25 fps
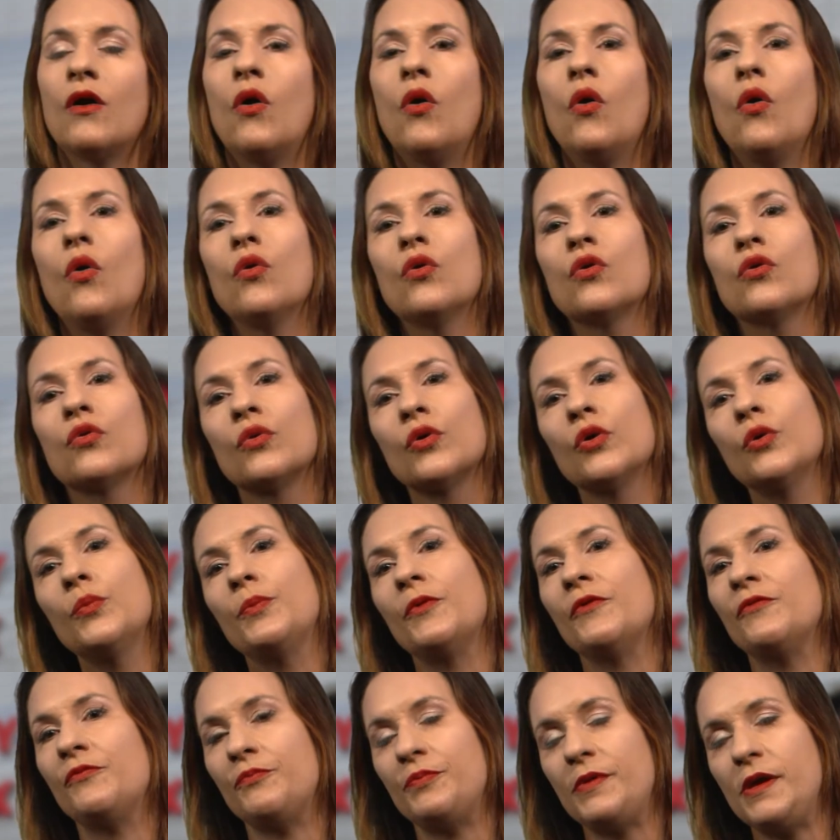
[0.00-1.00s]
whole
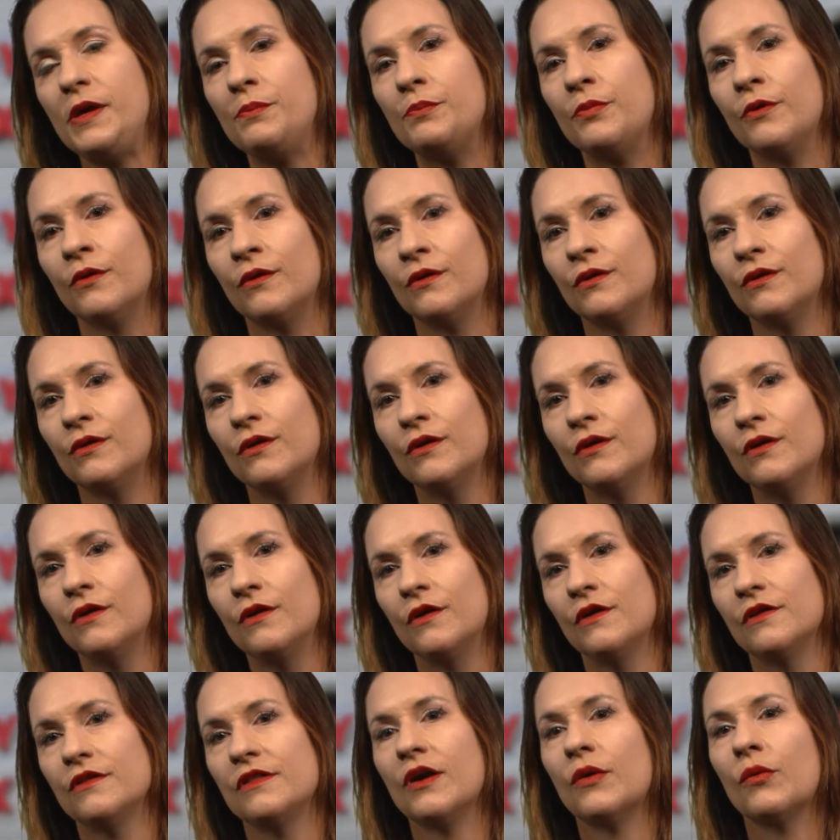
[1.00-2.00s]
group of people
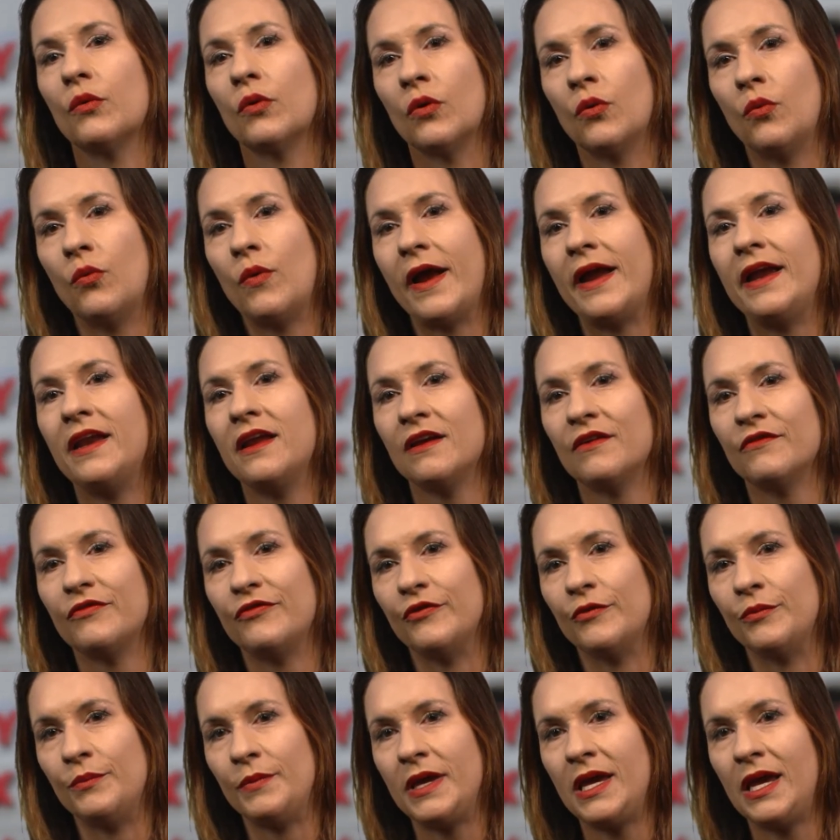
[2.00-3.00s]
that were waiting
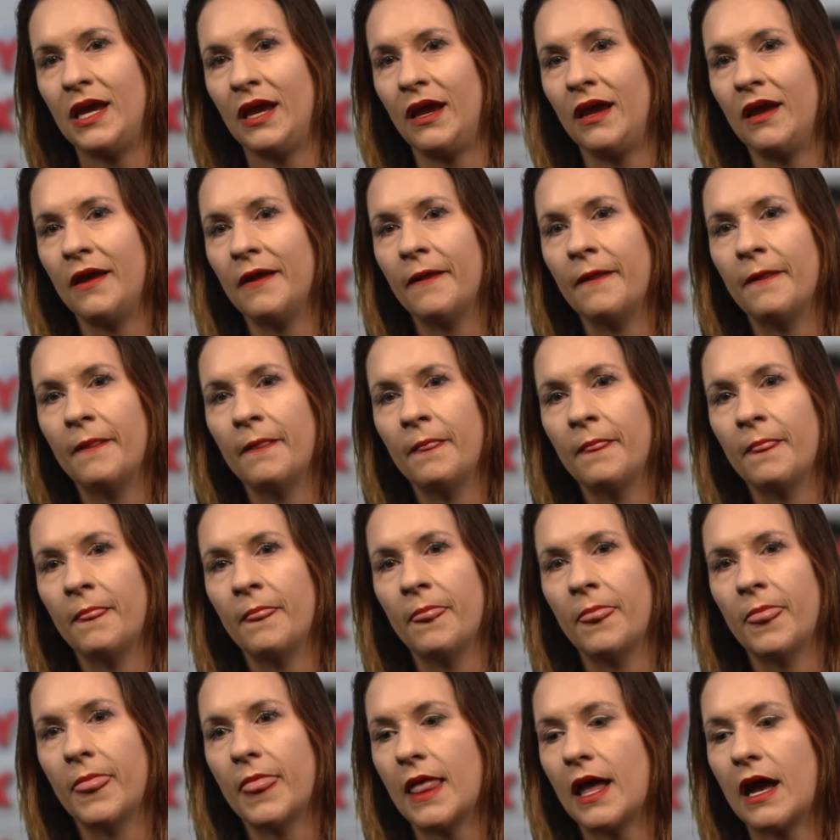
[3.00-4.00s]
for me,
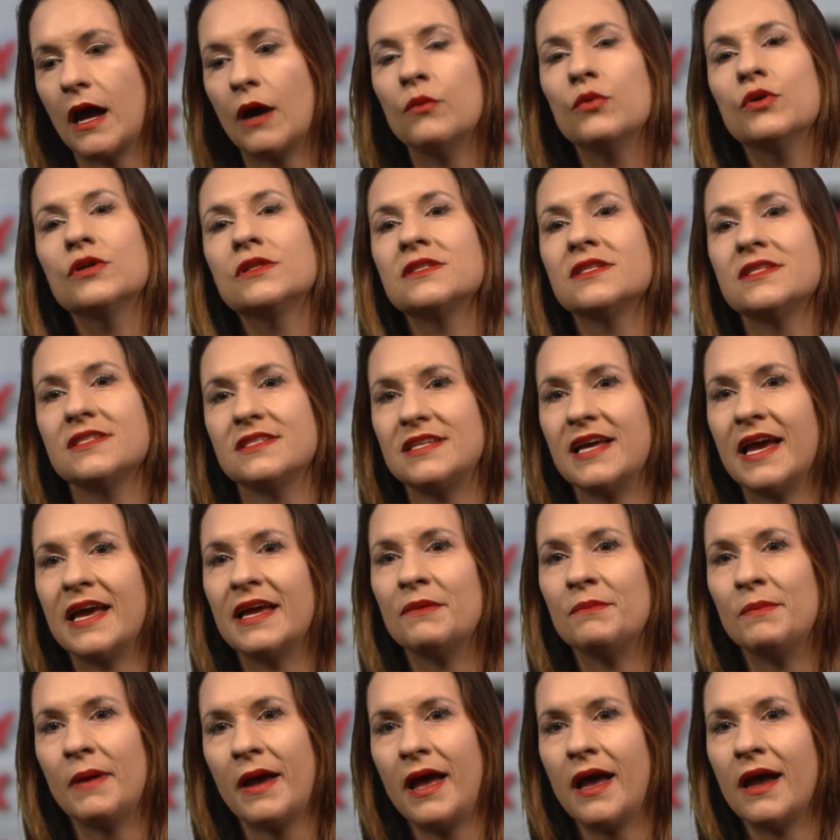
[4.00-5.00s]
I wouldn't stay
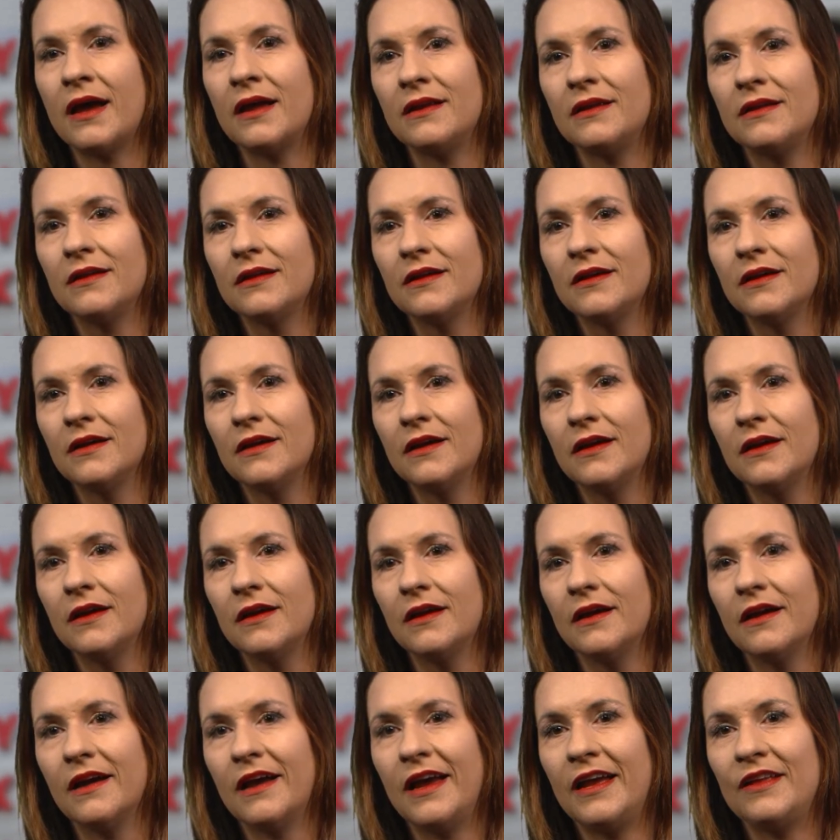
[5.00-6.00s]
in bed.
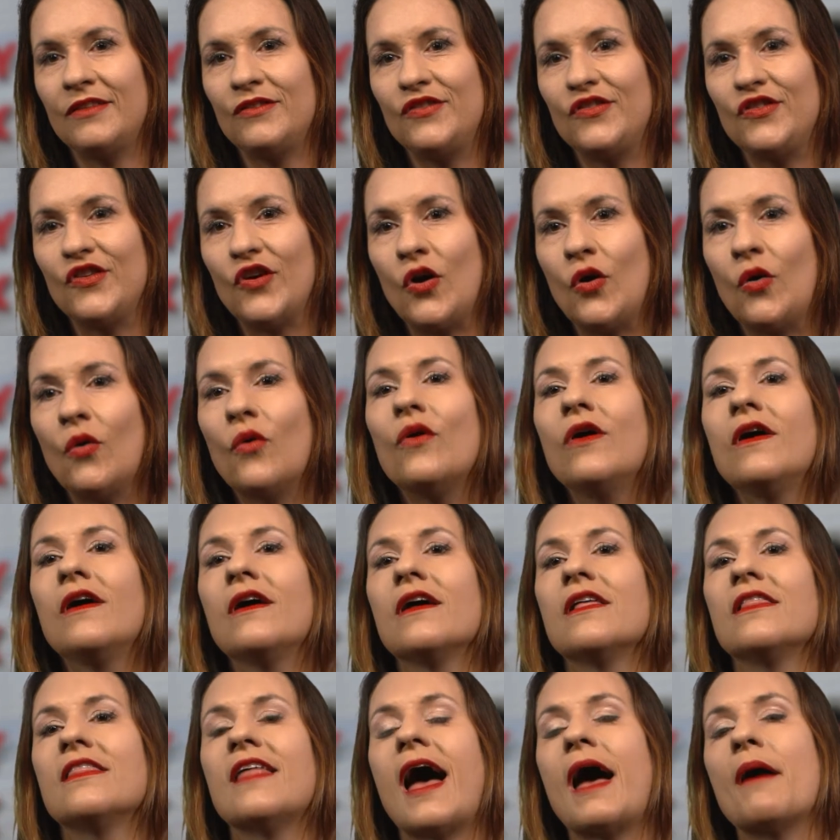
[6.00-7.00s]
And so
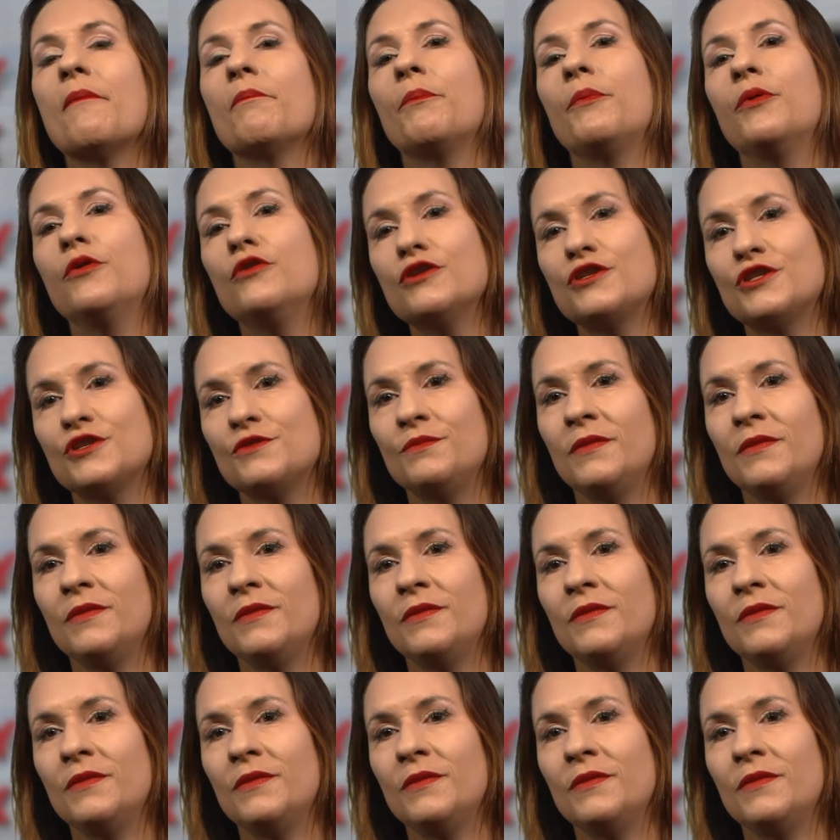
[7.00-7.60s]
that pushed